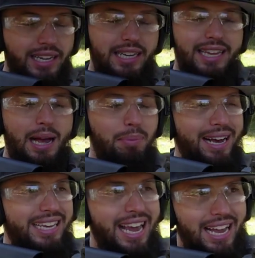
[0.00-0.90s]
getting that, but
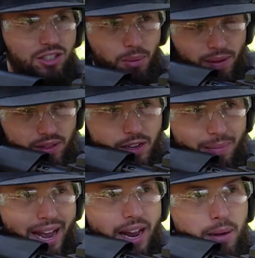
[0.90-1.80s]
I can't. So I'm going to have to leave
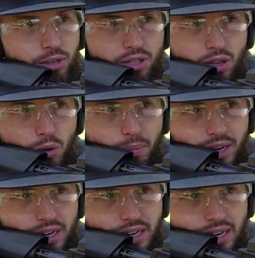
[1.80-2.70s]
my head up just a little
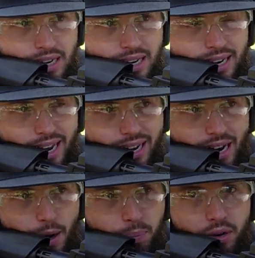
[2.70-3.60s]
bit and
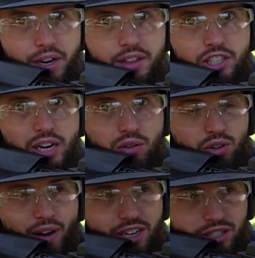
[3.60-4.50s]
kind of put it in the general
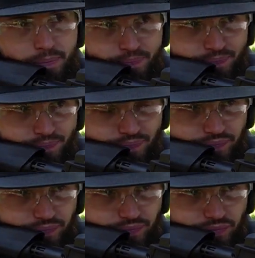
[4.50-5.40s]
direction
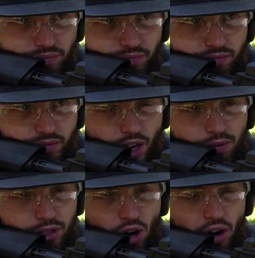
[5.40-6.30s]

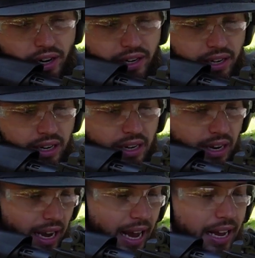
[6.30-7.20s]
of the target
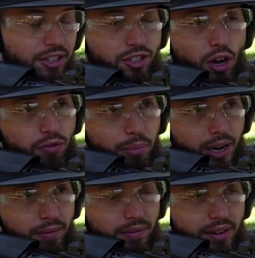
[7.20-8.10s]
and just go from
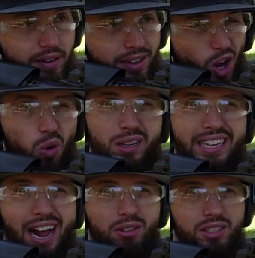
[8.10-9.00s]
there. Only
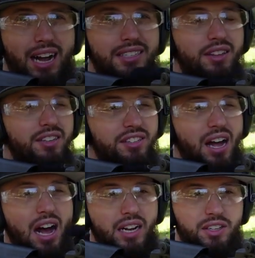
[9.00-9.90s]
downside to this
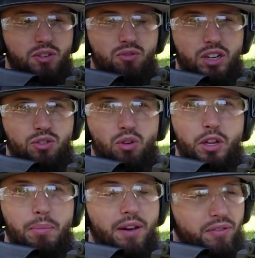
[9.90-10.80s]
stock, it's
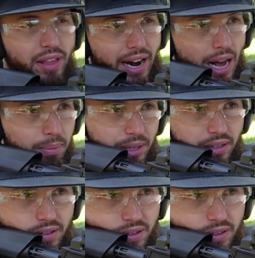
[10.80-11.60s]
really meant for that optic.